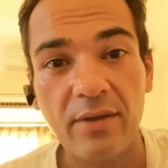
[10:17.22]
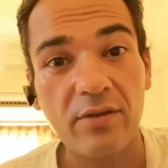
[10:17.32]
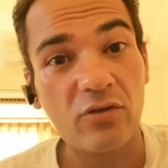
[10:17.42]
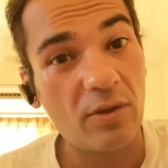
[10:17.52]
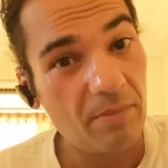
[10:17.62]

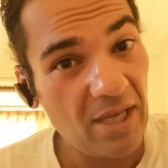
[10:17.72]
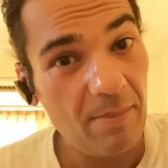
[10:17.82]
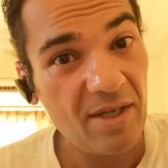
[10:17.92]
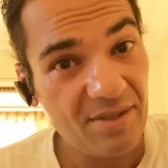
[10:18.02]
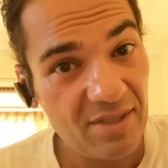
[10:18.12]
So it may
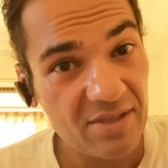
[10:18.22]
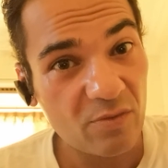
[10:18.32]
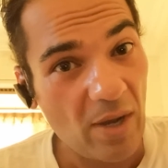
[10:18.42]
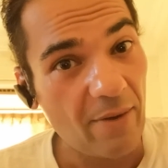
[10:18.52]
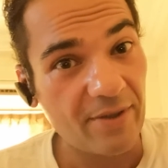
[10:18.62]
be this
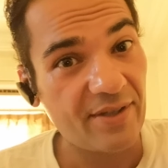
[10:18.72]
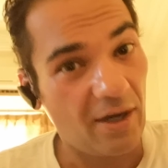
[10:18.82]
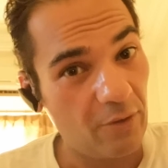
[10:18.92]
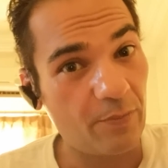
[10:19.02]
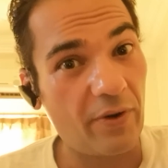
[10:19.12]
virus
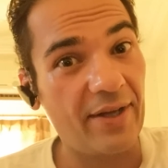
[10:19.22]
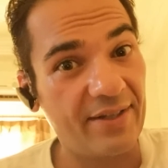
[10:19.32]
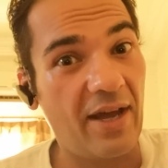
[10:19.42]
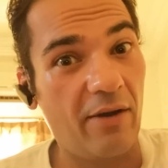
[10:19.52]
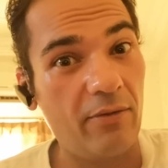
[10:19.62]
outbreak
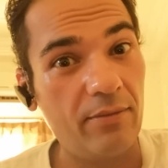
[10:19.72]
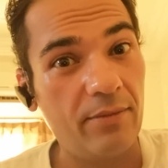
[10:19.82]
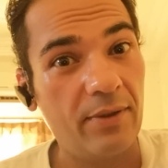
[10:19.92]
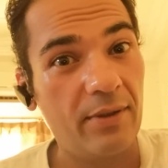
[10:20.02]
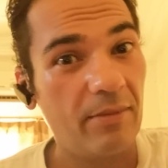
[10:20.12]
now
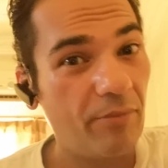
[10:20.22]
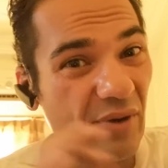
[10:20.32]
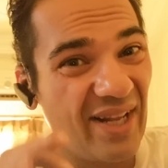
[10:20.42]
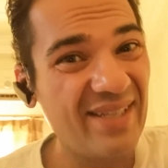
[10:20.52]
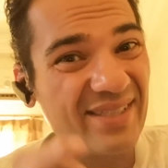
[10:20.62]

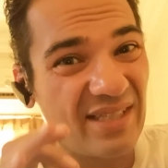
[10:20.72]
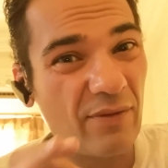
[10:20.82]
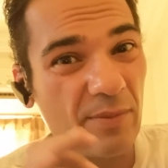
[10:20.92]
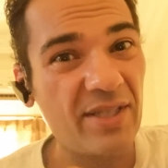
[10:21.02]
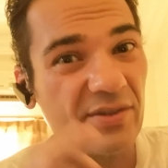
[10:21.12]
brings
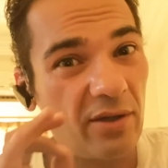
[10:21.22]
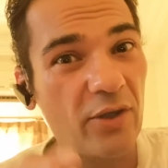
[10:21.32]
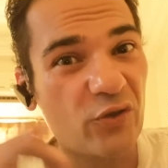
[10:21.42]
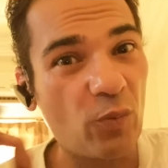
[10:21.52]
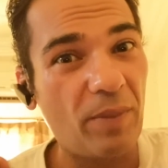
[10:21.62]
governments
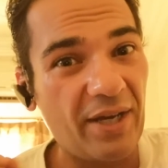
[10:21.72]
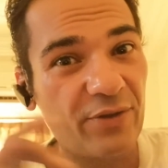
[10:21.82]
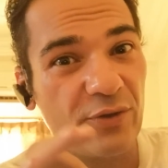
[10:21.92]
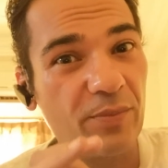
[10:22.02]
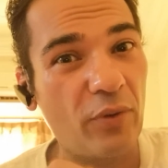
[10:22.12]
also back
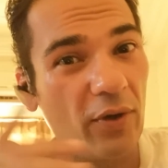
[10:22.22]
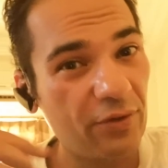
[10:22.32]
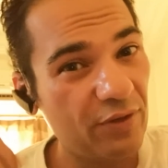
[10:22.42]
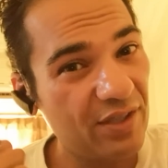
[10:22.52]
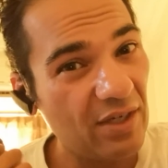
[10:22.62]
to the point to
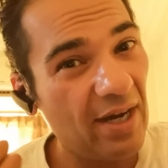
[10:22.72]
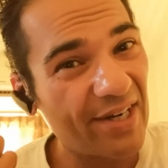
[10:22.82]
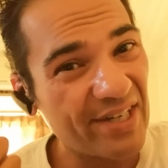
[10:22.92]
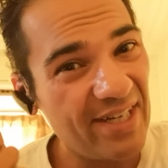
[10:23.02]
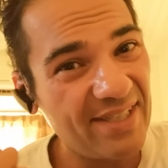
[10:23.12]

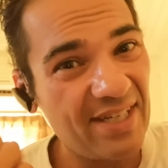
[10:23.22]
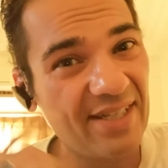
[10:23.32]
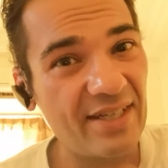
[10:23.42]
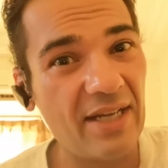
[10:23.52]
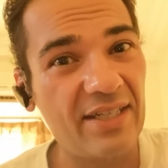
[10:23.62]

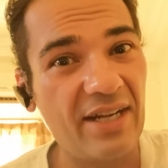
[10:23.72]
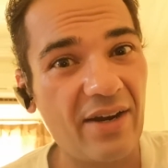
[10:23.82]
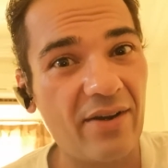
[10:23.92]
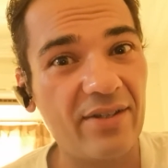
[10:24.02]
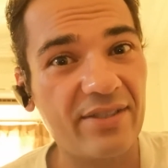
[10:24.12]
rethink
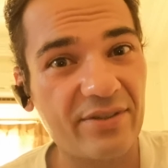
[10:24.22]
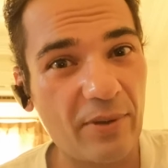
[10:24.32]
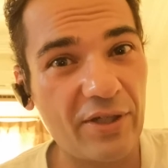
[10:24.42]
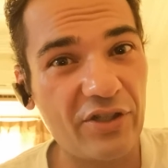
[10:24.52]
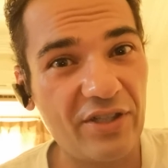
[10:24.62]
their
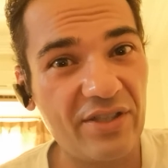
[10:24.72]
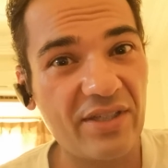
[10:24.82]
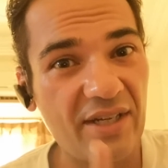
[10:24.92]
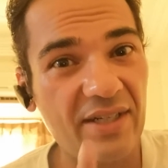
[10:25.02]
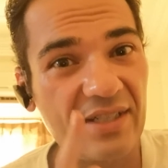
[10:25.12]
strategies
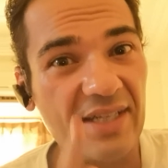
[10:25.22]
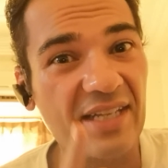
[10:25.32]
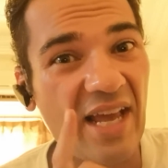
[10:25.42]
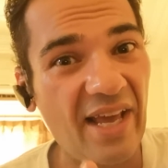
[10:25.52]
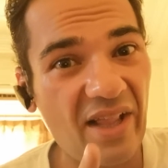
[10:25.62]
in that
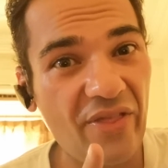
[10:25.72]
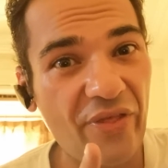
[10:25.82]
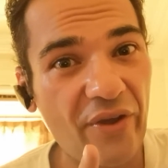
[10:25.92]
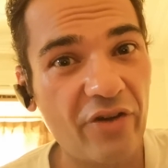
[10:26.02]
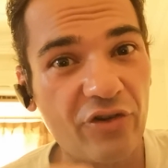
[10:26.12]
health
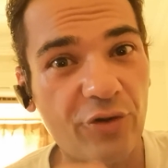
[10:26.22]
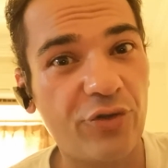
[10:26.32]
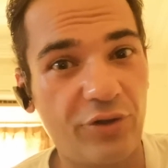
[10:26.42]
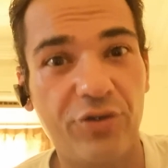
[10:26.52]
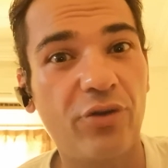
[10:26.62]
should
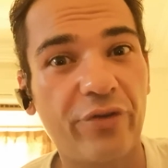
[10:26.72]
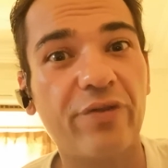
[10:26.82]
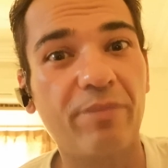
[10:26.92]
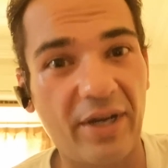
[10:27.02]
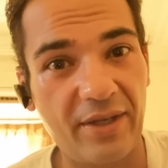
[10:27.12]
not cost
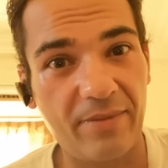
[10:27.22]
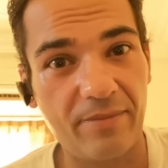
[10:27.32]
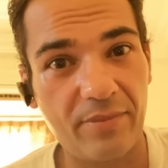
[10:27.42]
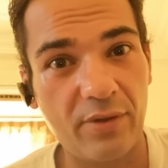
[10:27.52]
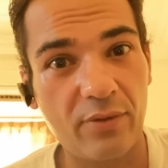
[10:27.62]
money,
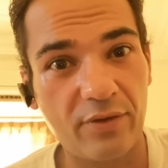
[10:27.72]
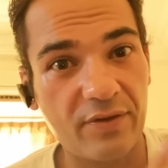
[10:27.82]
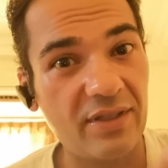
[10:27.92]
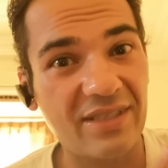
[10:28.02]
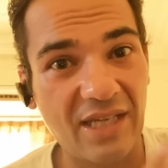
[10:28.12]
because
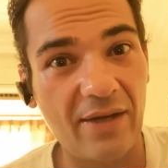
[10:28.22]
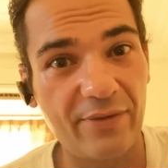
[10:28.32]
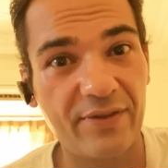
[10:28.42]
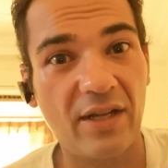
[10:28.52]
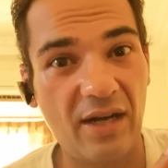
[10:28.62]
it
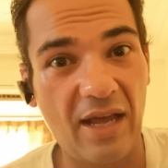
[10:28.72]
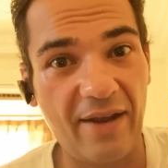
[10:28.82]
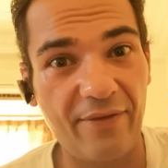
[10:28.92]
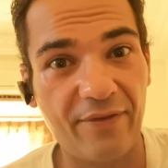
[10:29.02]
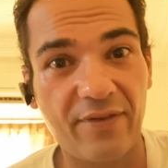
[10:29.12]
saves
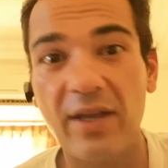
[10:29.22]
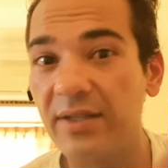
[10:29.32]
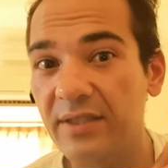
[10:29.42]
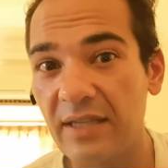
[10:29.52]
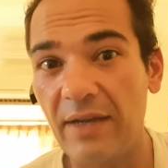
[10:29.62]
lives,
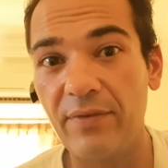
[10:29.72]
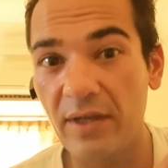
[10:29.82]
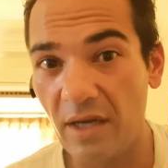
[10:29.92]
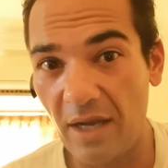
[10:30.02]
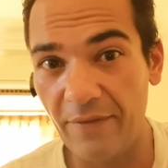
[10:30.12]
and saving
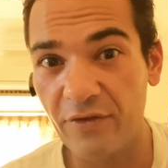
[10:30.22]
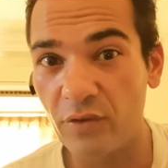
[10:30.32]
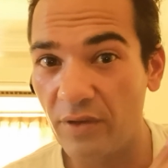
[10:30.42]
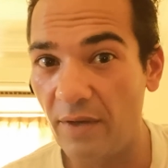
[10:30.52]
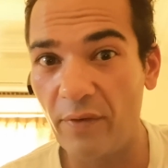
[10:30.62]
lives
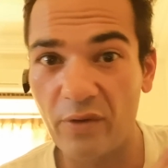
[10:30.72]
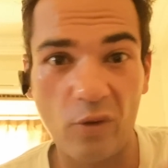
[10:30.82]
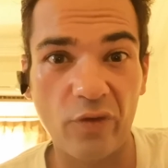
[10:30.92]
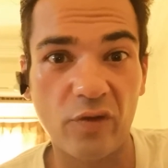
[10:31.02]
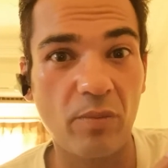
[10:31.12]
should never
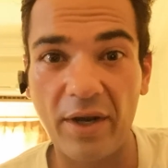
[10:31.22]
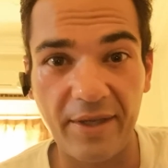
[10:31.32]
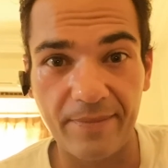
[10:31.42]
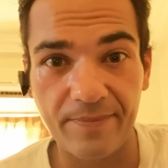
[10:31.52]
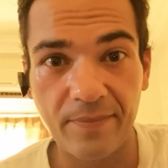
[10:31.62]
cost
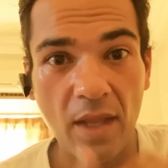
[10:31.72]
money.